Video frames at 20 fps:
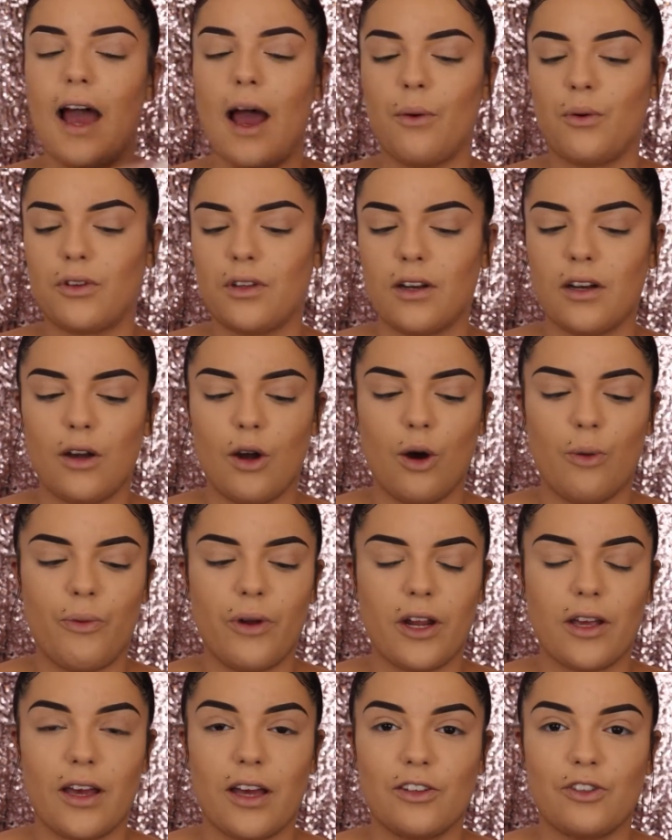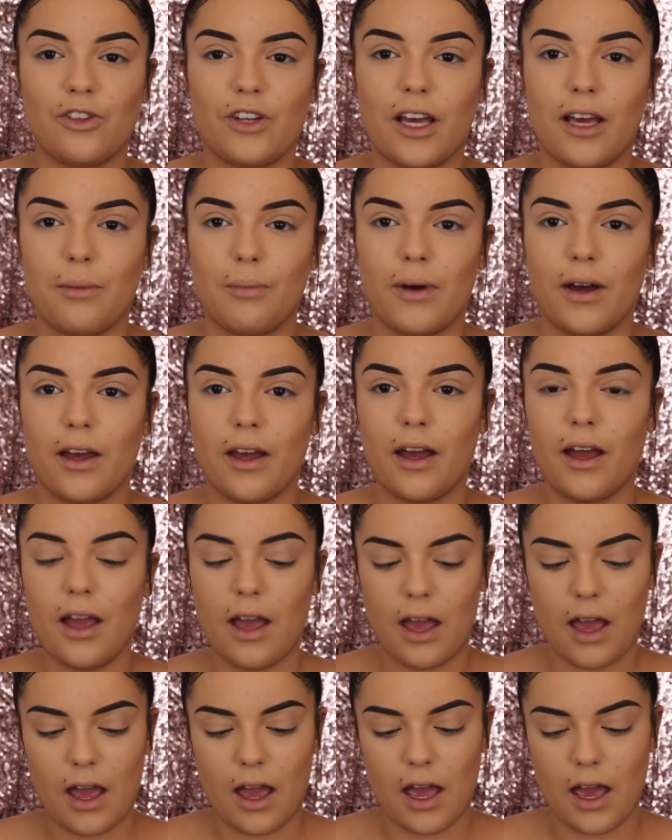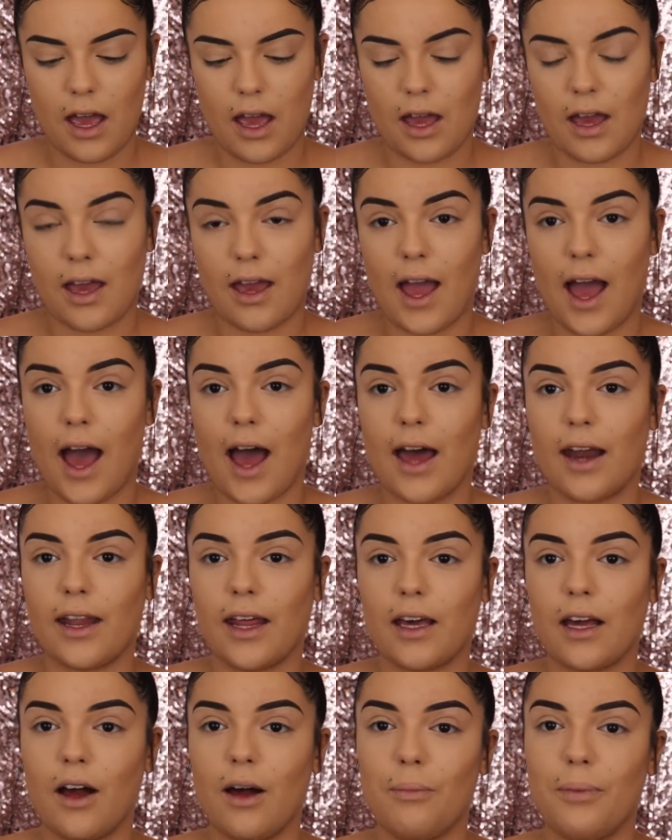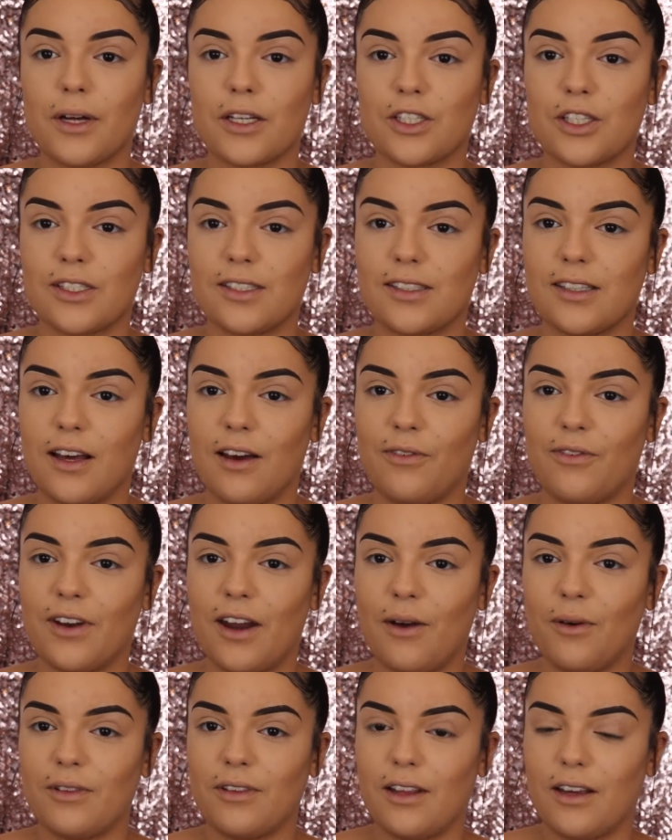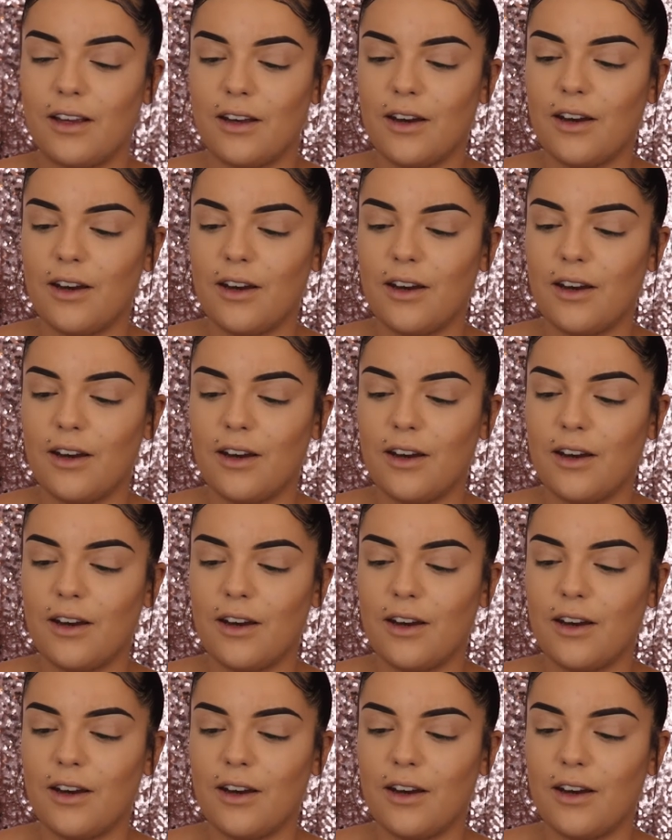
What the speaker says: I was going to open it yesterday, but it had like a bunch of stuff and I was like,